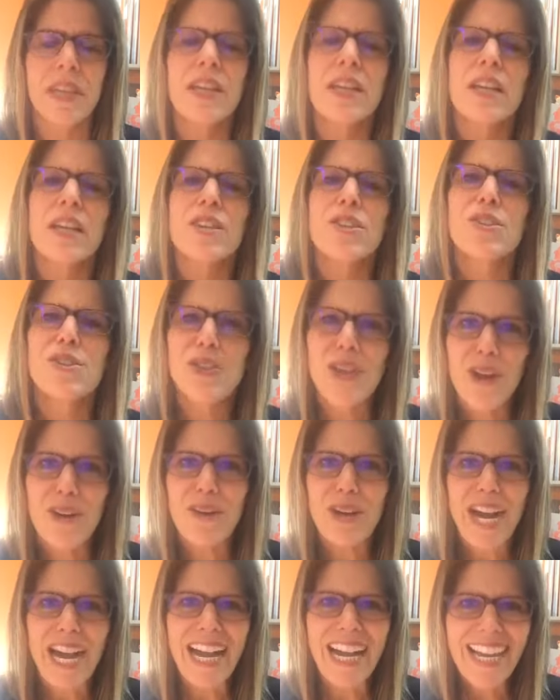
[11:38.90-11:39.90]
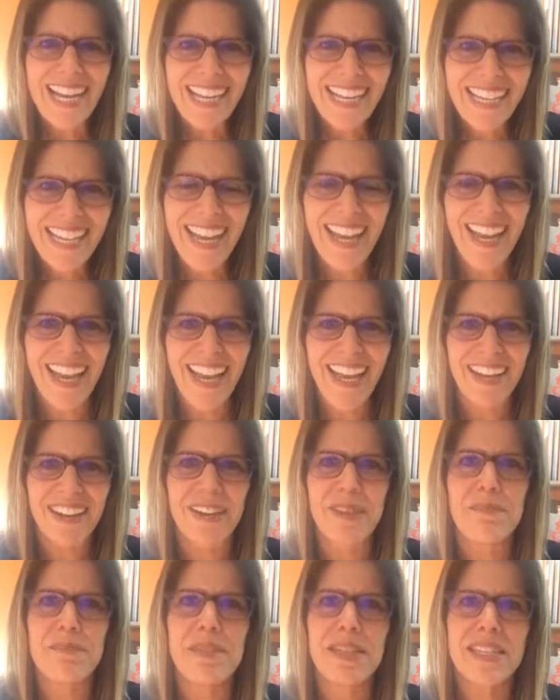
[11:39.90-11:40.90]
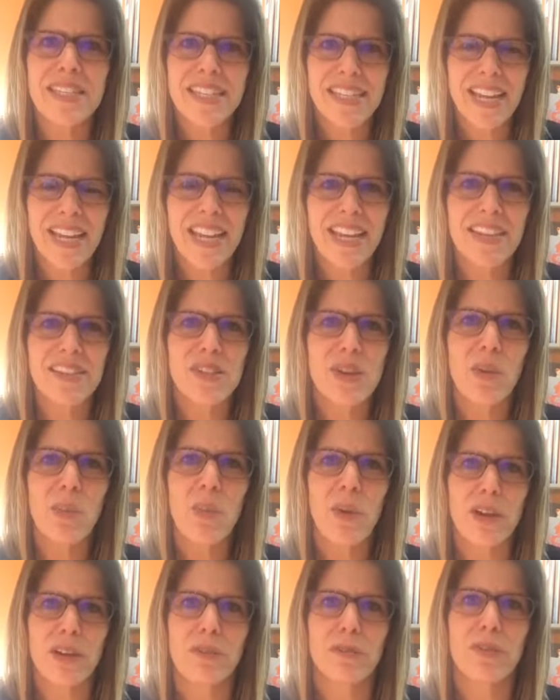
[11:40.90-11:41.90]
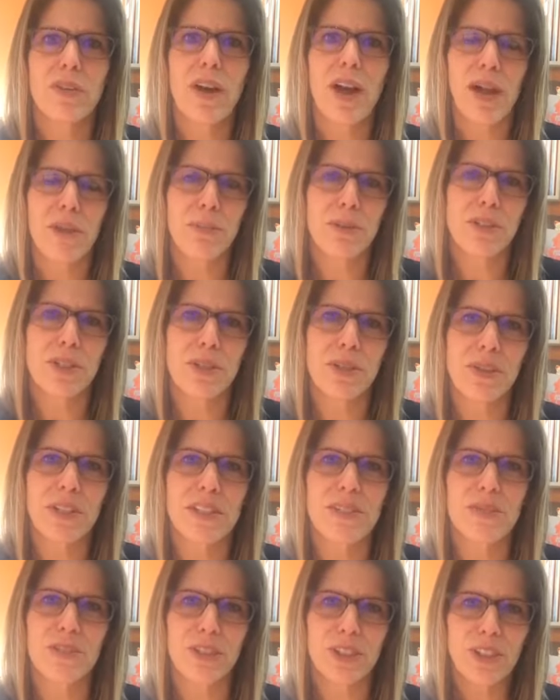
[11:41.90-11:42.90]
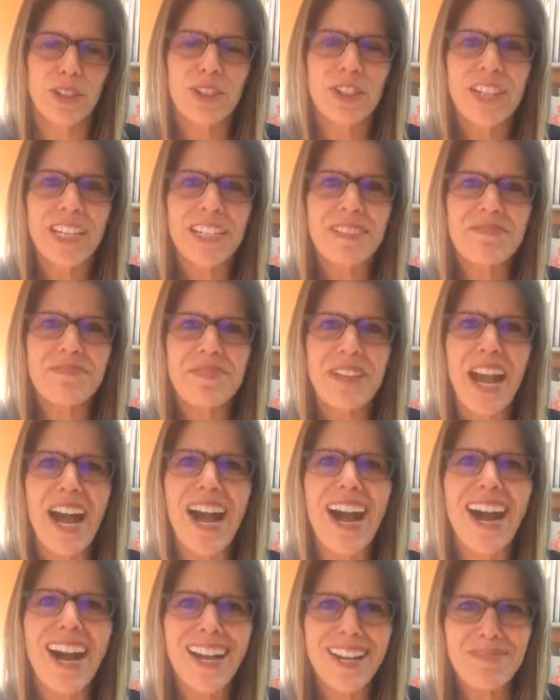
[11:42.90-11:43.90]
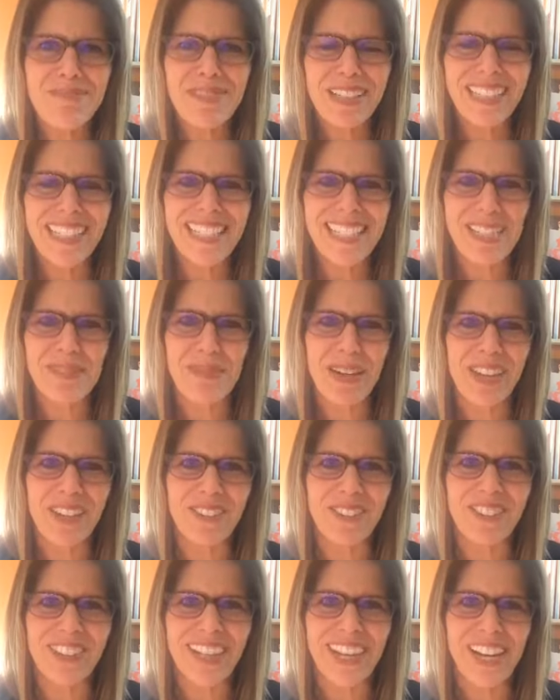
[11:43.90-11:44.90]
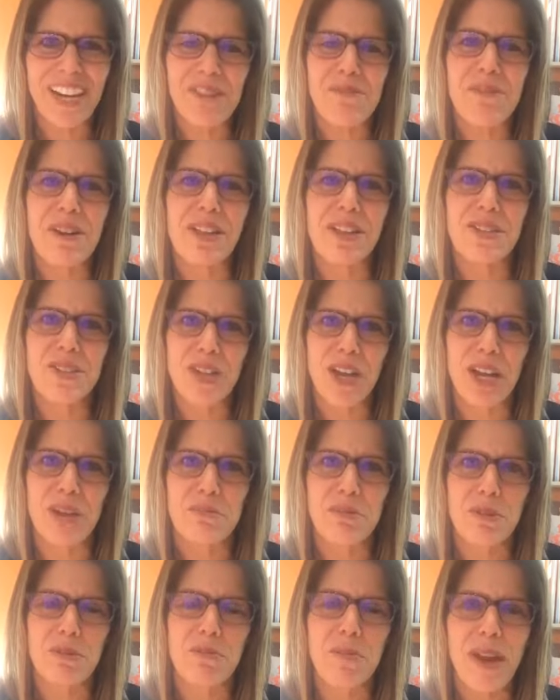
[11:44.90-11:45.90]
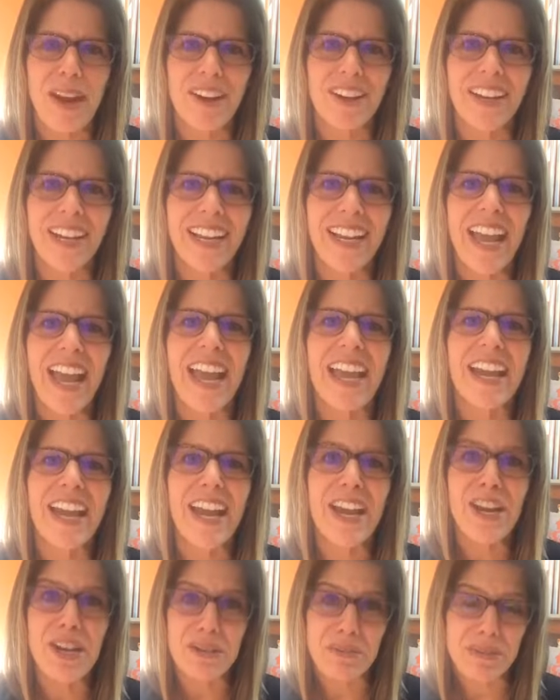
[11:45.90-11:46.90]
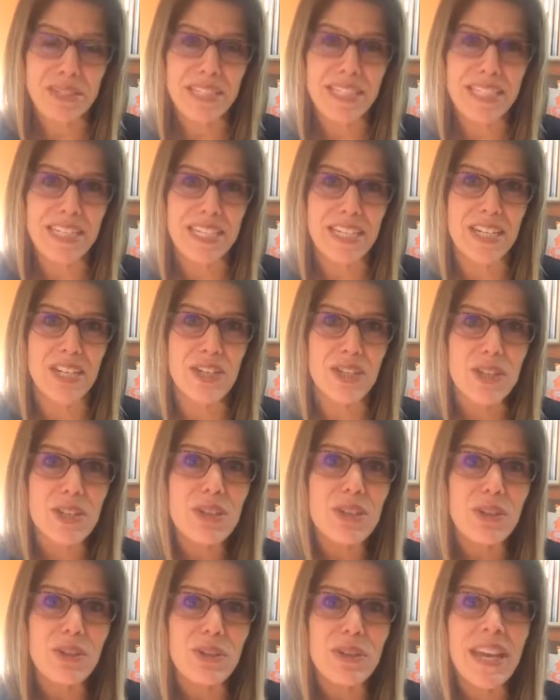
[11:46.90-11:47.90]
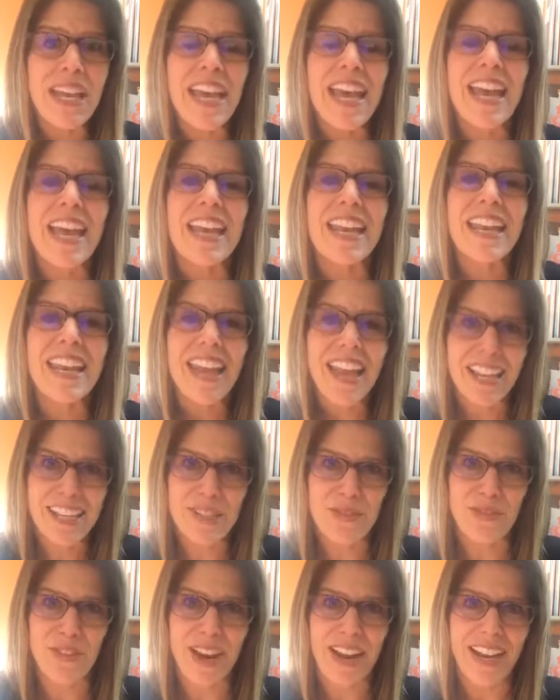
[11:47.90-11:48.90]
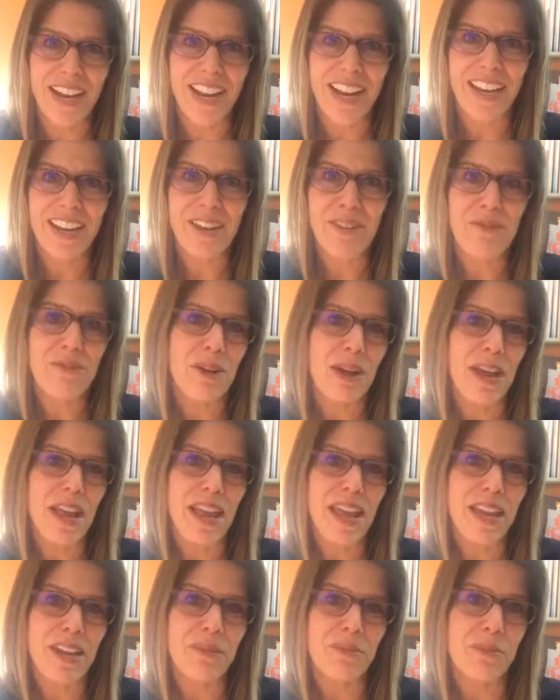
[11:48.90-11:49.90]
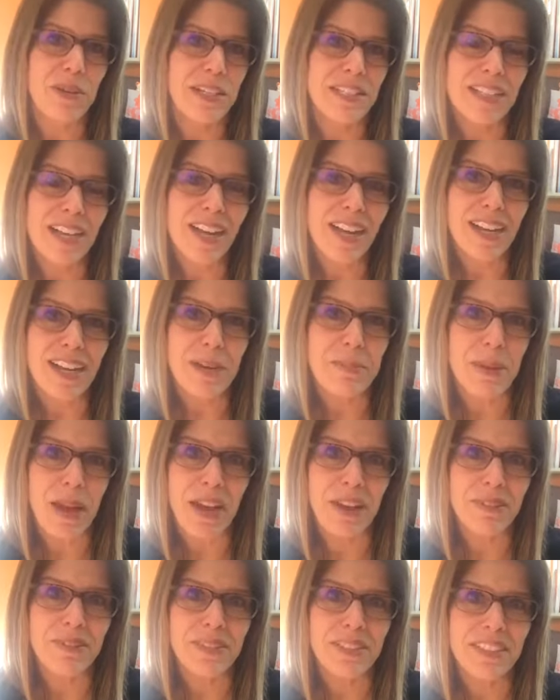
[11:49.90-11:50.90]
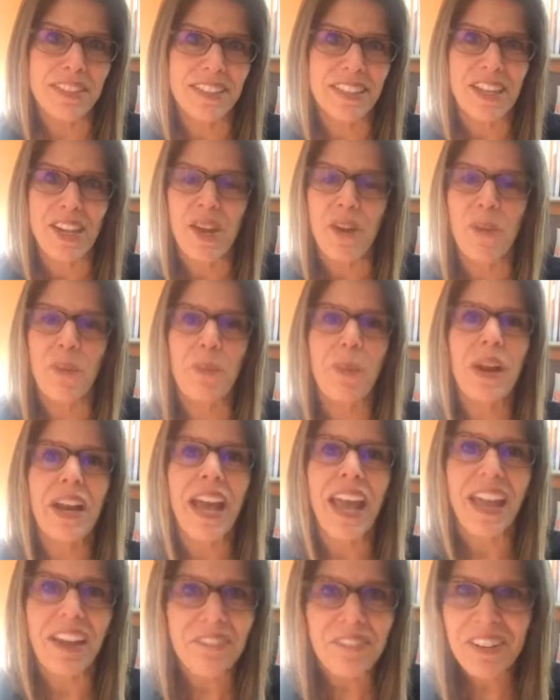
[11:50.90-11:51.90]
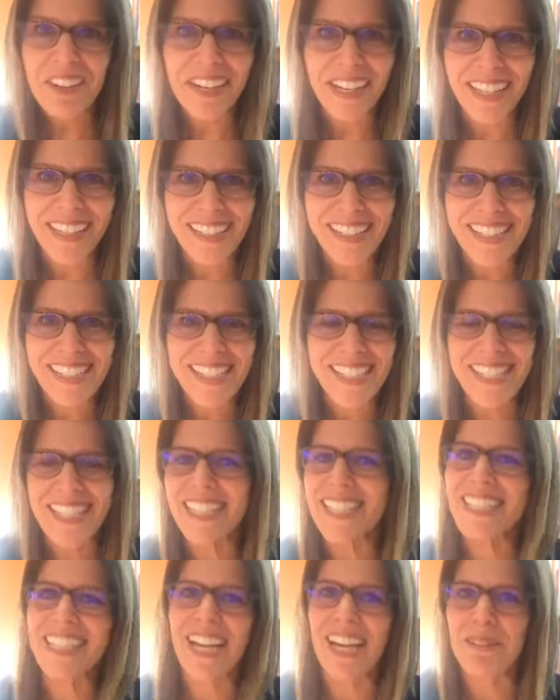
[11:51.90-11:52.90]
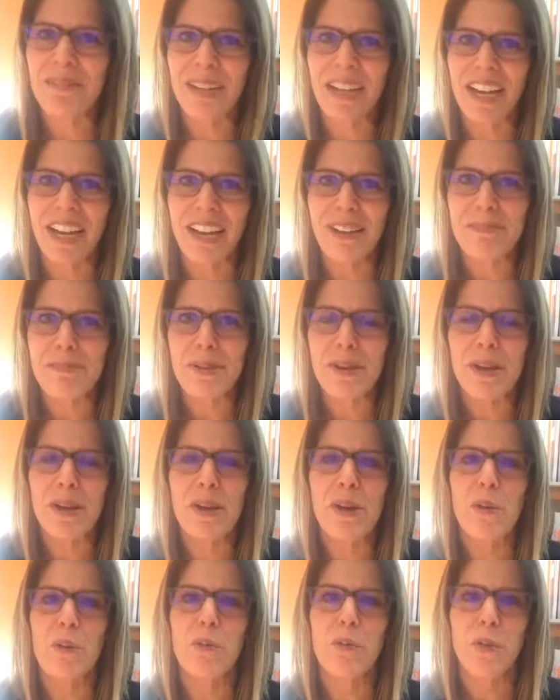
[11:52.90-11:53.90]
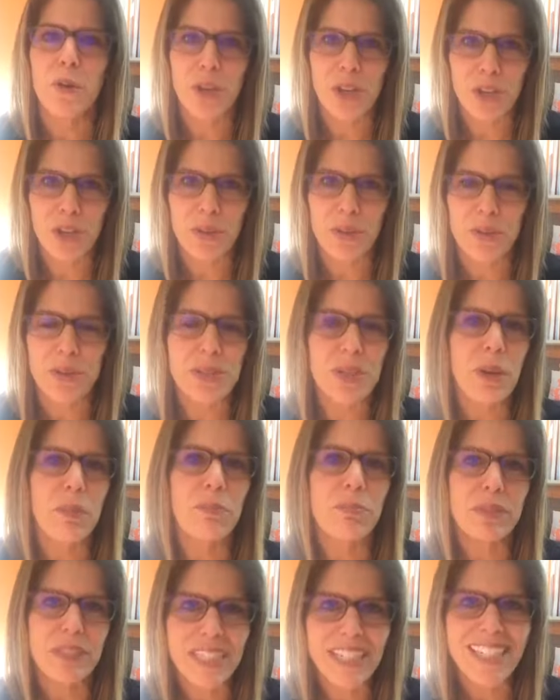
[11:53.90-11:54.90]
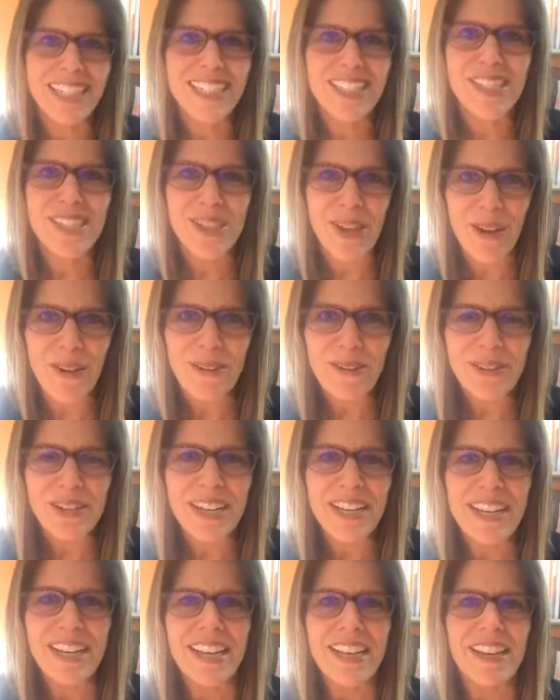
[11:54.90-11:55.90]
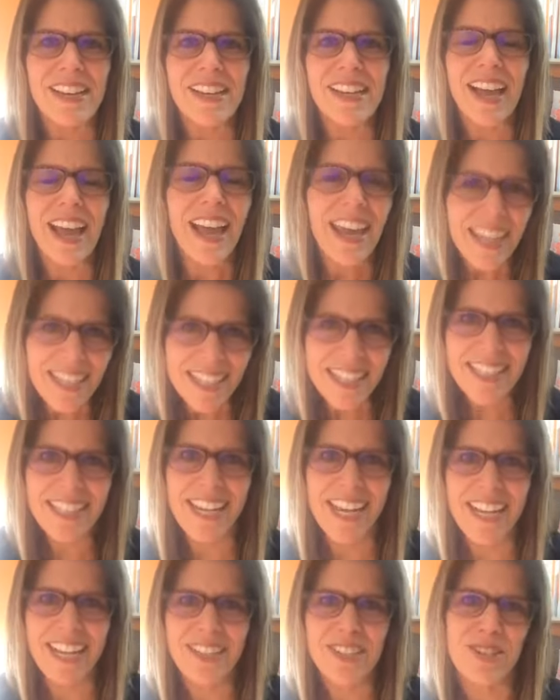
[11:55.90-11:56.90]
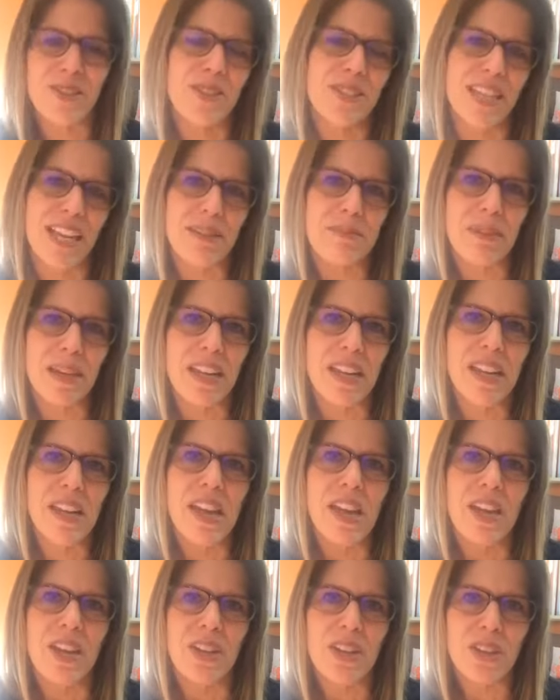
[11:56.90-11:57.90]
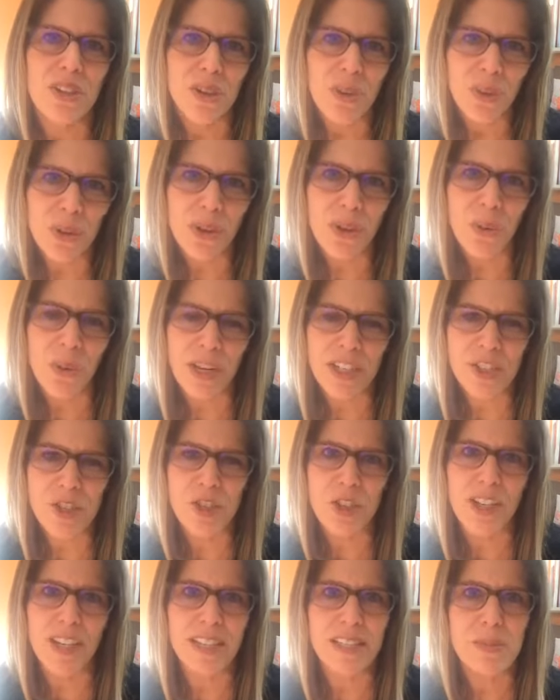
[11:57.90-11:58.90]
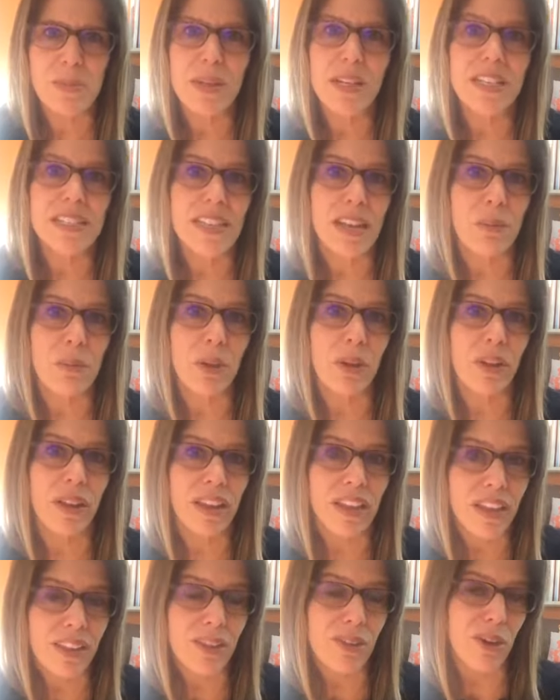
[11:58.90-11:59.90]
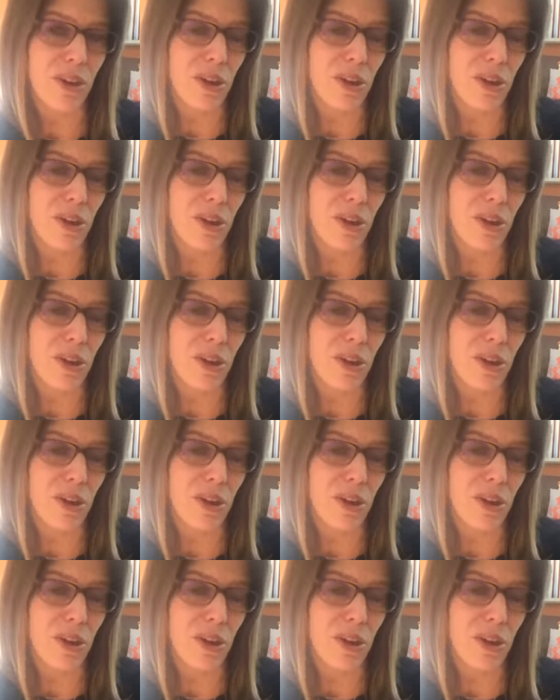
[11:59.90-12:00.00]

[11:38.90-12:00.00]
So again, mistakes are wonderful opportunities for learning. I'm Melissa Benaroya with Childproof Parenting, and I hope to see you next Friday when we talk about whatever it is that's coming up for you. So please don't hesitate to send me your questions because I will either